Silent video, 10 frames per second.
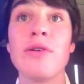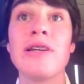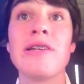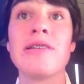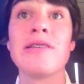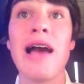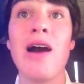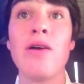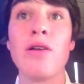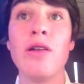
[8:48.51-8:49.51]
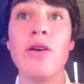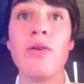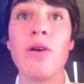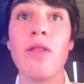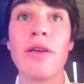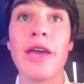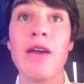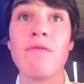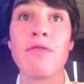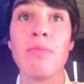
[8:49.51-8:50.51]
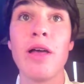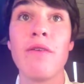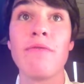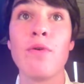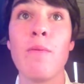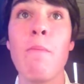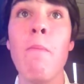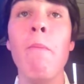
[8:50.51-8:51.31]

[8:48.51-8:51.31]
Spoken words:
dances out alone on the canvas platform."